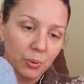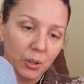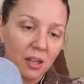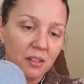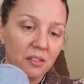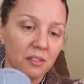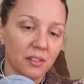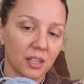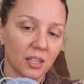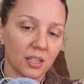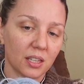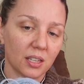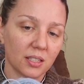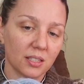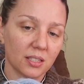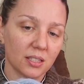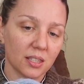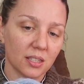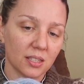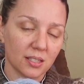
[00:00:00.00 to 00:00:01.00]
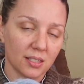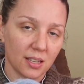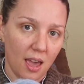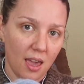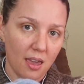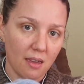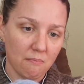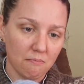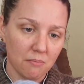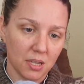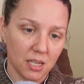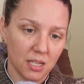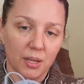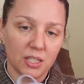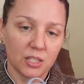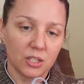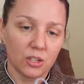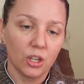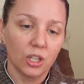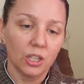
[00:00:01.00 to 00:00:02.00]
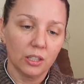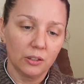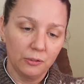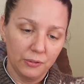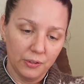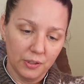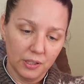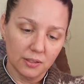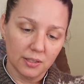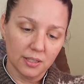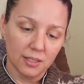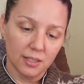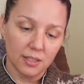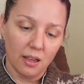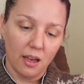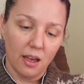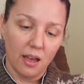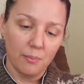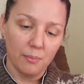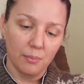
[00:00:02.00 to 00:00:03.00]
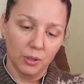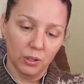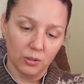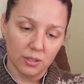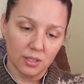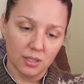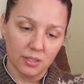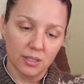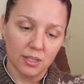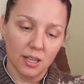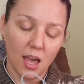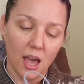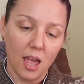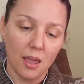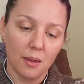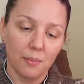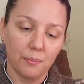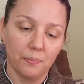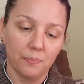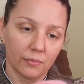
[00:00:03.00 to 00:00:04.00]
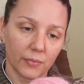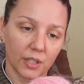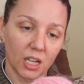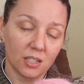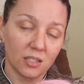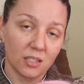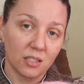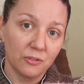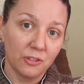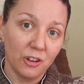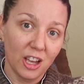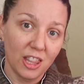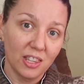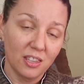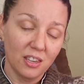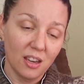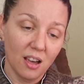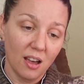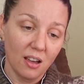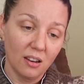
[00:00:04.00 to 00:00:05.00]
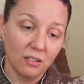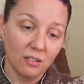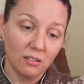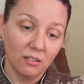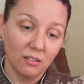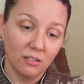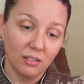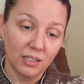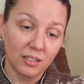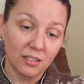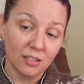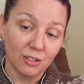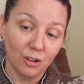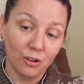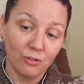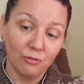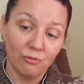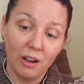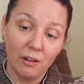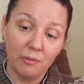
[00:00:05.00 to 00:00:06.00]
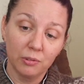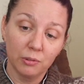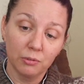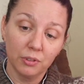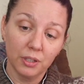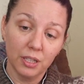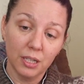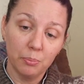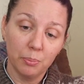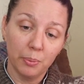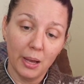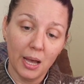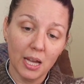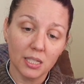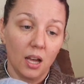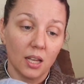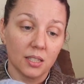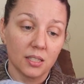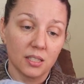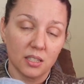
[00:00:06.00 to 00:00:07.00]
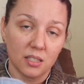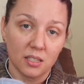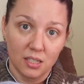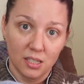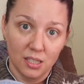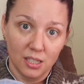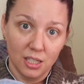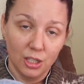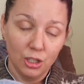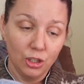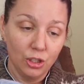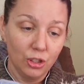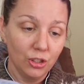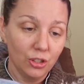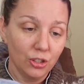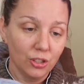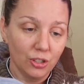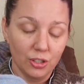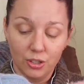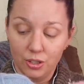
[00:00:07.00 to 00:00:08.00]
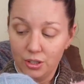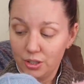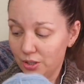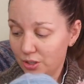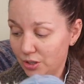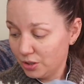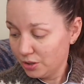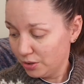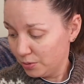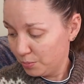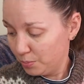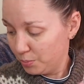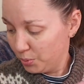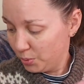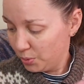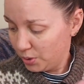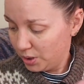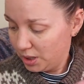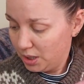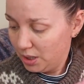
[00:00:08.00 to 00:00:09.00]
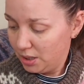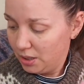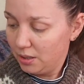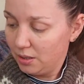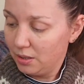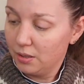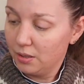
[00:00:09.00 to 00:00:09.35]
I think is the same. It certainly feels the same, looks the same. I did find the yarn listed on Ravelry, but it's discontinued, so pretty